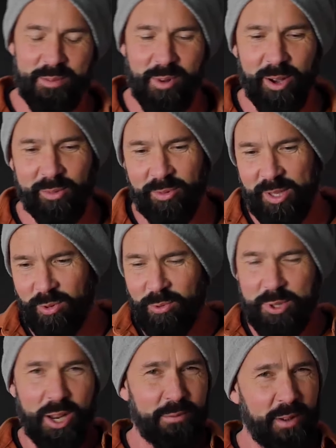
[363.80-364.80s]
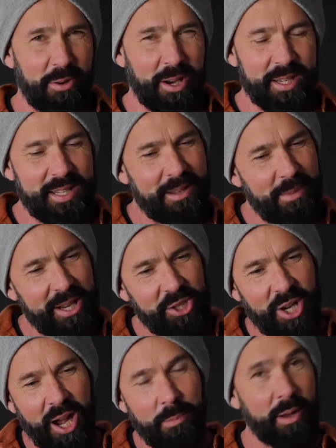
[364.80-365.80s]
Mark III. The autofocus is a bit
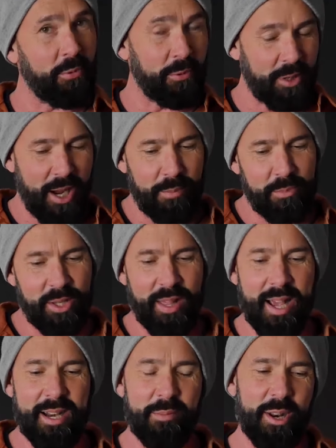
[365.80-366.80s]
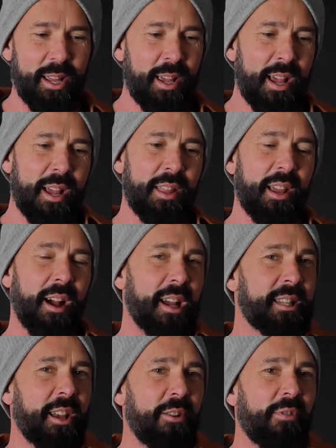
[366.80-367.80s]
sharper, but we'll come to that in a minute. The
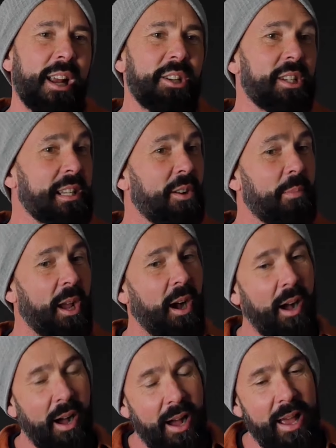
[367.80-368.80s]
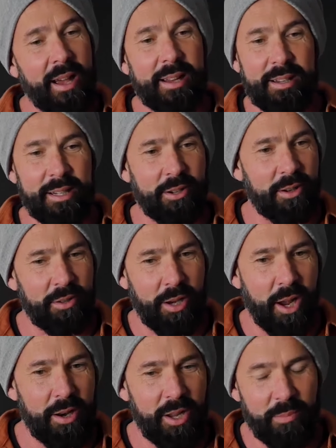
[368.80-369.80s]
ISO range is a little bit higher, you can
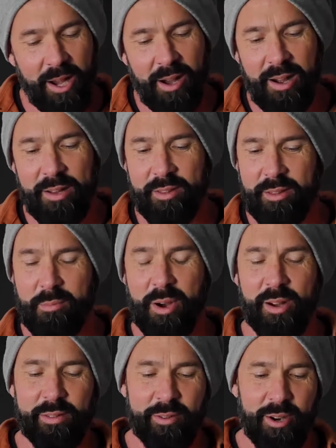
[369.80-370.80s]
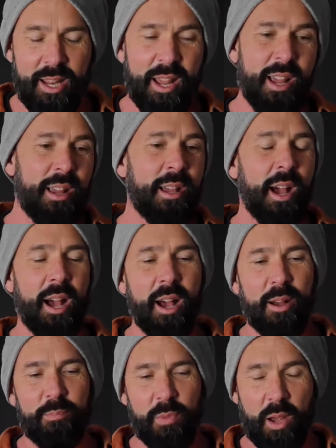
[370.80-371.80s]
go a little bit higher than the Mark III,
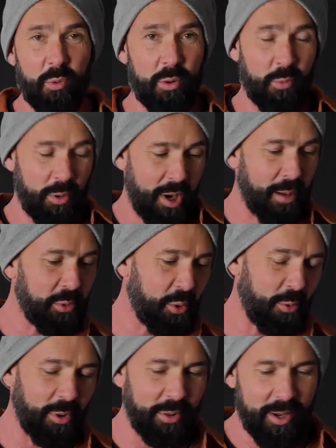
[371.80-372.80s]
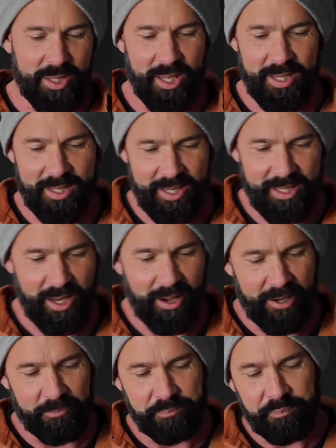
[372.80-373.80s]
and we'll come to all of those things in time.